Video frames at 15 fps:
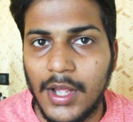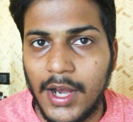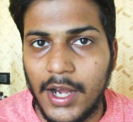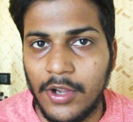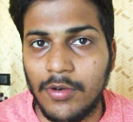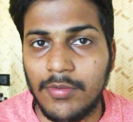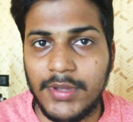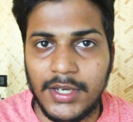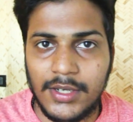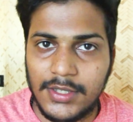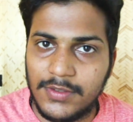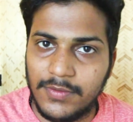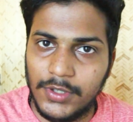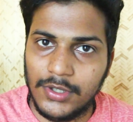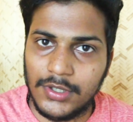I hope that
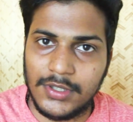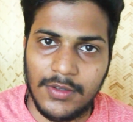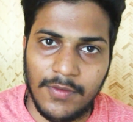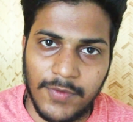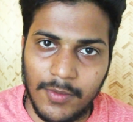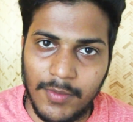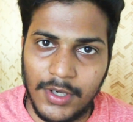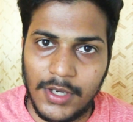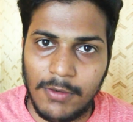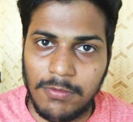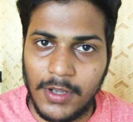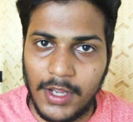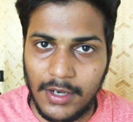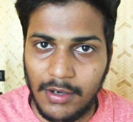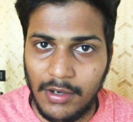this video is
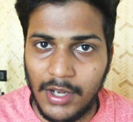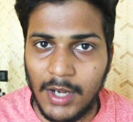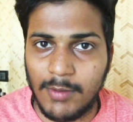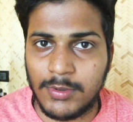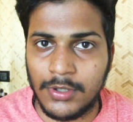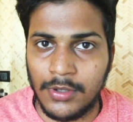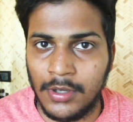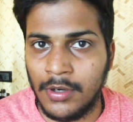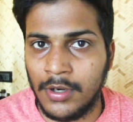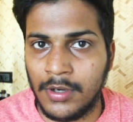informative and it helps you a